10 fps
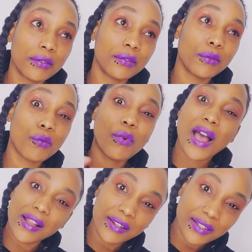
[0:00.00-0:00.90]

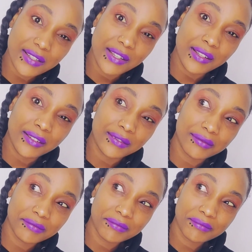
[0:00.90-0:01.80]
while you're still
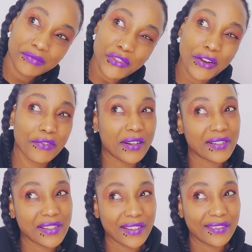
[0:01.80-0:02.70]

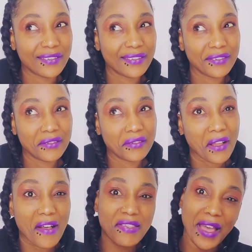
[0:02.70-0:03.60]
traversing
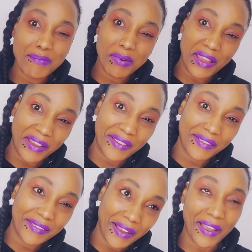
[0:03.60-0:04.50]
on that plane,
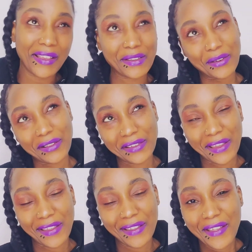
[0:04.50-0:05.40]
I guess you could say.